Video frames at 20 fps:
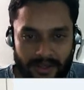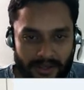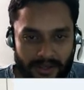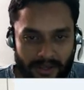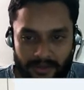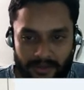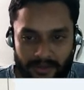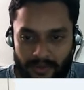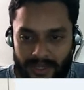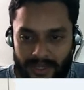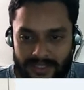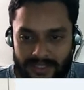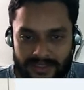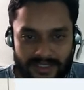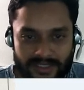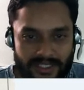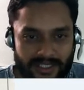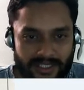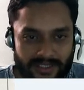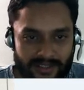You can
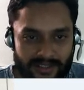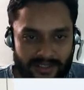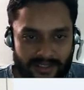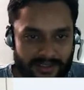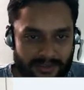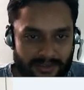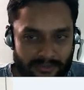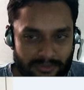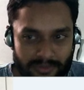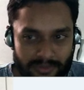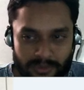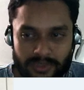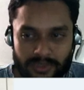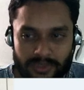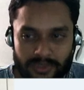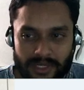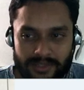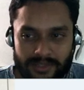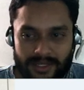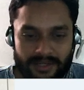see the views
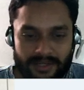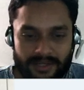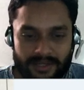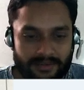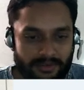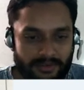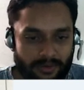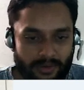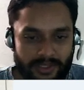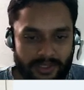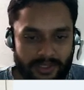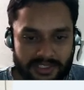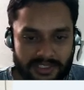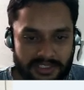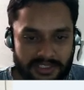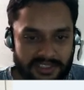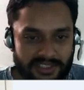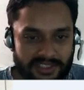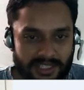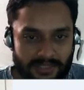are there, drawing sheet
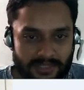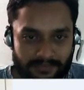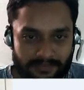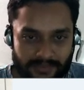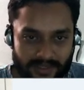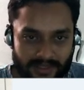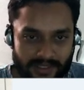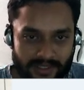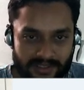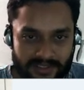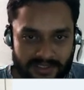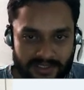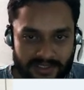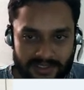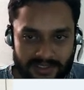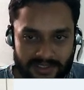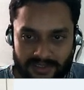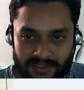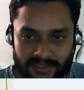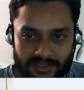is there. This
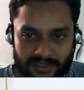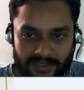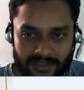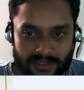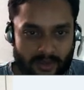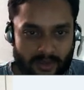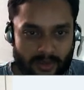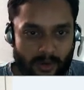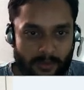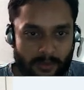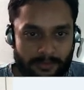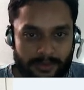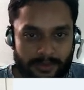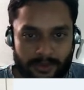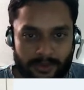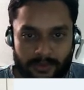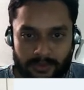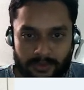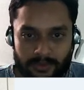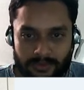is the top
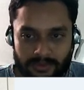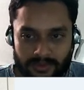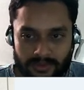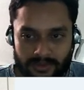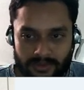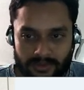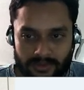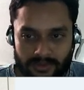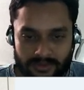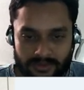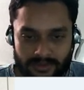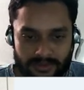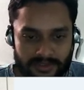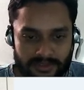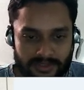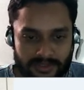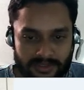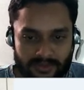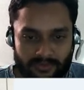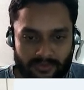view, this
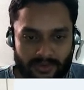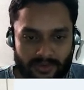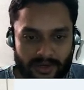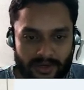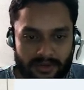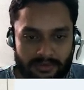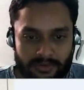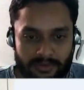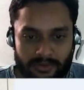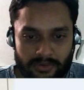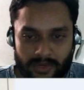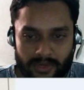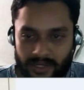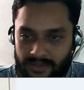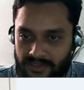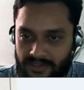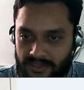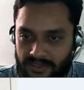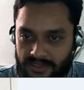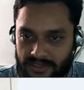is the front view, and
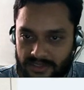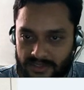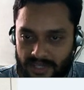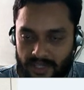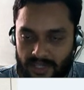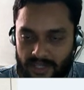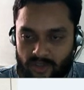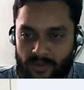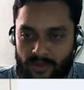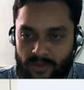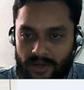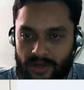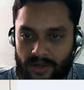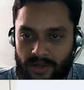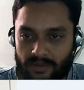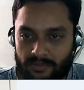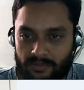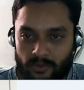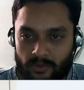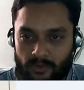this is isometric
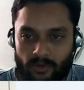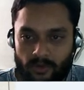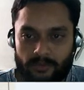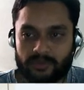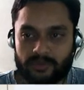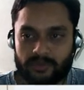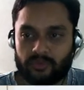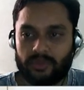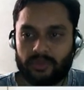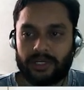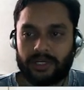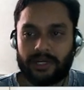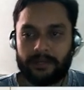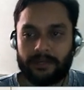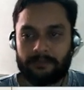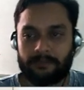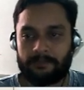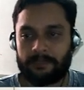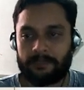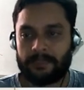view of the swing arm.
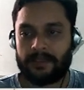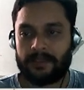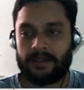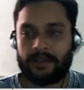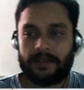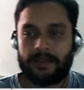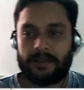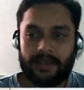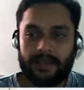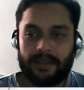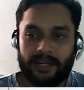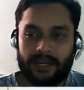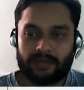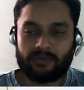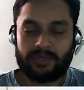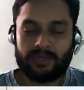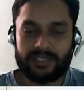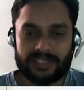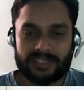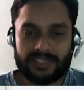In
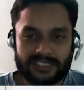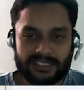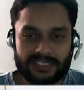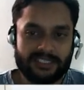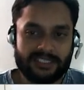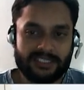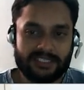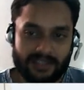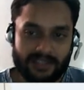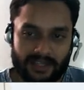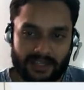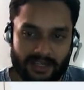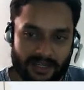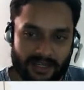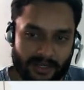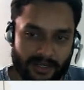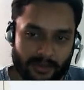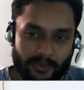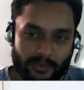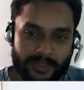today's session
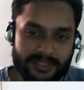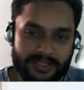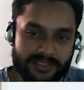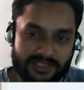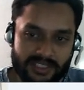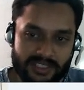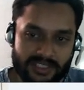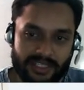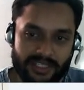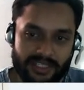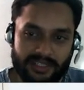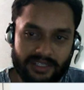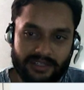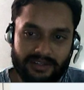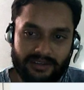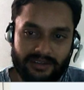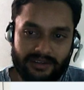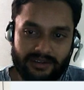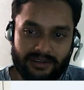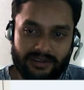
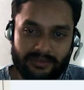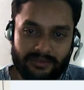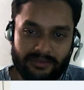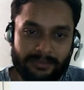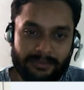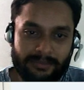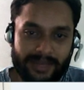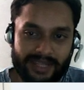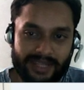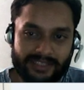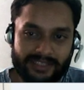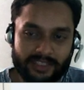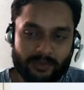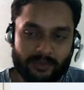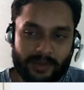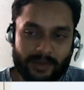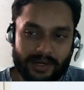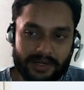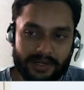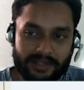we'll make this
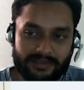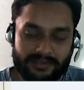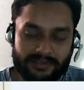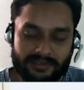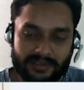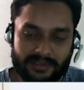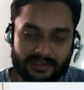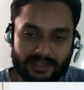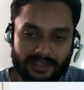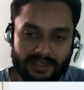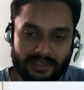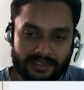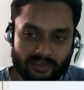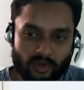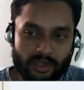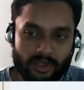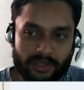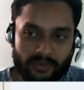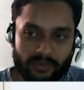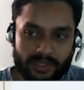part in
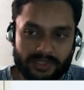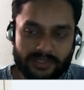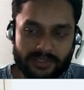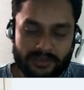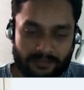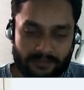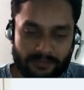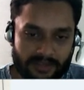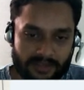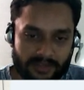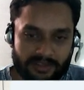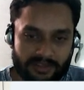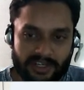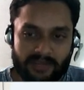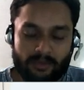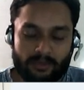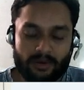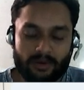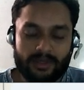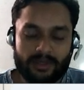Solidworks 3D
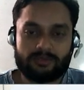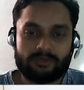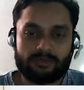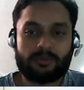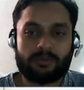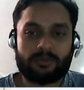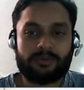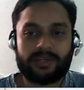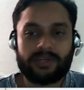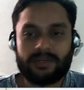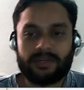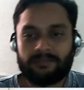modeling software,